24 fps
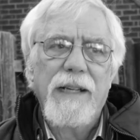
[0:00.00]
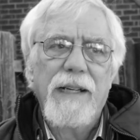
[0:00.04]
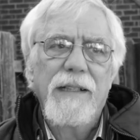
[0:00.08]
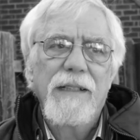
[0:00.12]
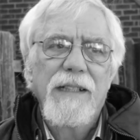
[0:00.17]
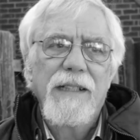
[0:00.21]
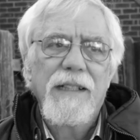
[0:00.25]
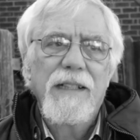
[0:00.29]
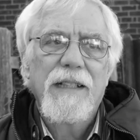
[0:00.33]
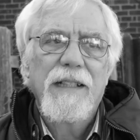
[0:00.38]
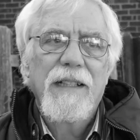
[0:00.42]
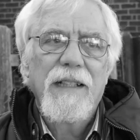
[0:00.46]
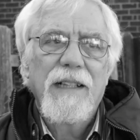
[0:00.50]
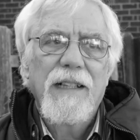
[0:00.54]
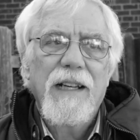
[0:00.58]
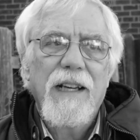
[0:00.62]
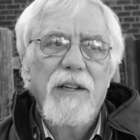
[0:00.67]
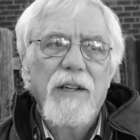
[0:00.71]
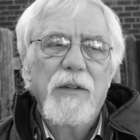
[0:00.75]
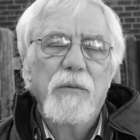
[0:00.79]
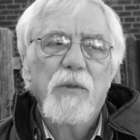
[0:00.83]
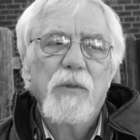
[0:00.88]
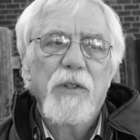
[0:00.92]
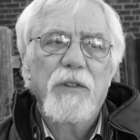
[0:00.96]

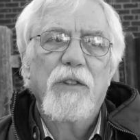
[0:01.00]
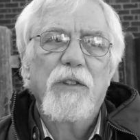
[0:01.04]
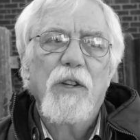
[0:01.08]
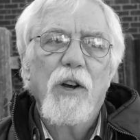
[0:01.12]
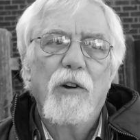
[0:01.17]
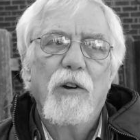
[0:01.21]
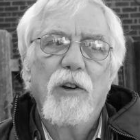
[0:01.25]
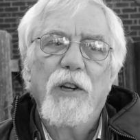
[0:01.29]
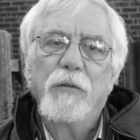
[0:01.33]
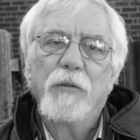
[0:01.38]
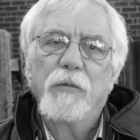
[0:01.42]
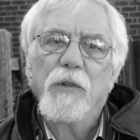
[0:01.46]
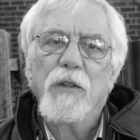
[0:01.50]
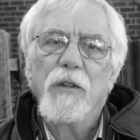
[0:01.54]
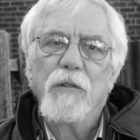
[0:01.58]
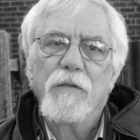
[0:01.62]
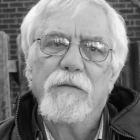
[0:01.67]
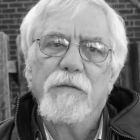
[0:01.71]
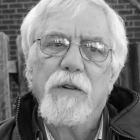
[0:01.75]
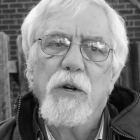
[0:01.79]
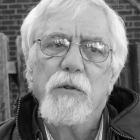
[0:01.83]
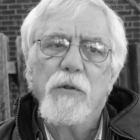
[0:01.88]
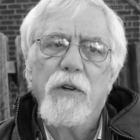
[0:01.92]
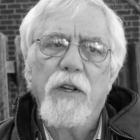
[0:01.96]
You can call it real
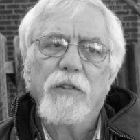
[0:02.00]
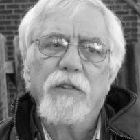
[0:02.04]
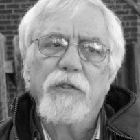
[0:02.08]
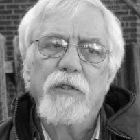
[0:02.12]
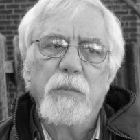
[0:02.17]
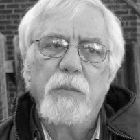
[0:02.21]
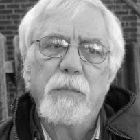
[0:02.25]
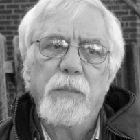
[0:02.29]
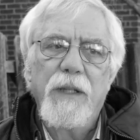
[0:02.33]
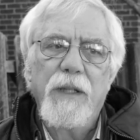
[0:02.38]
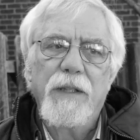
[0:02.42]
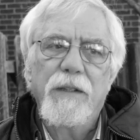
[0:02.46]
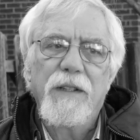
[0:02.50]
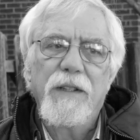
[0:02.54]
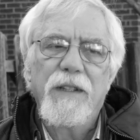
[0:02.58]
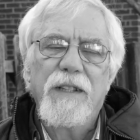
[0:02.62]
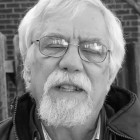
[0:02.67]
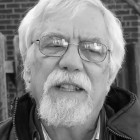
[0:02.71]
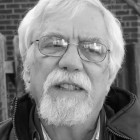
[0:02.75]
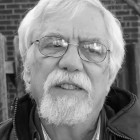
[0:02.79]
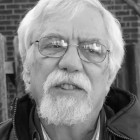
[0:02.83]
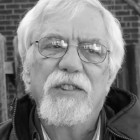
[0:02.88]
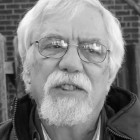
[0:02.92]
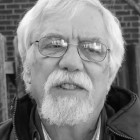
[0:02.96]
focused, but
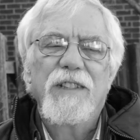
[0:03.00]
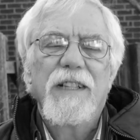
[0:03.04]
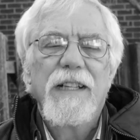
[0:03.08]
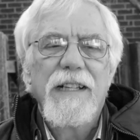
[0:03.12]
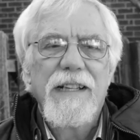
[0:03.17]
there's